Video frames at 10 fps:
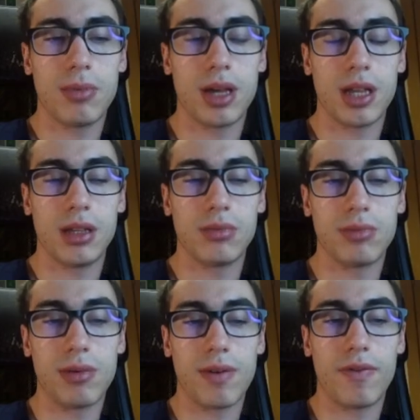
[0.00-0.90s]
made by
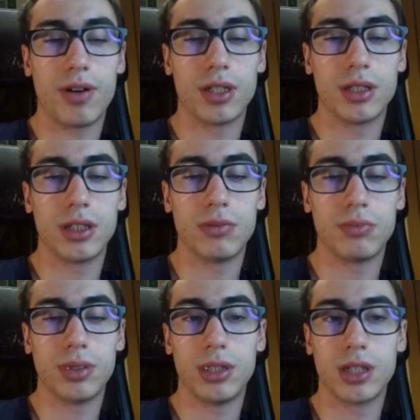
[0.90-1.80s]
Van Forest
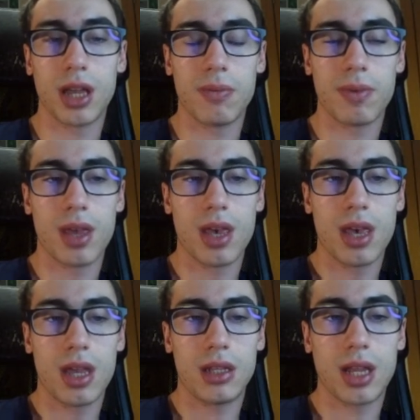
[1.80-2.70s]
in this game.
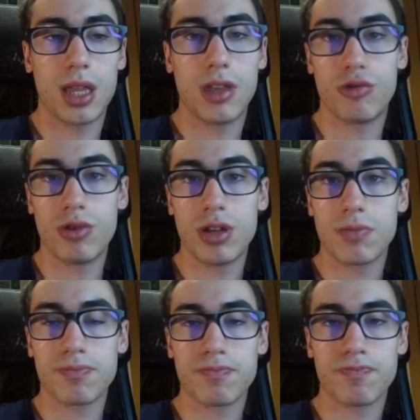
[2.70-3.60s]
Knight g3,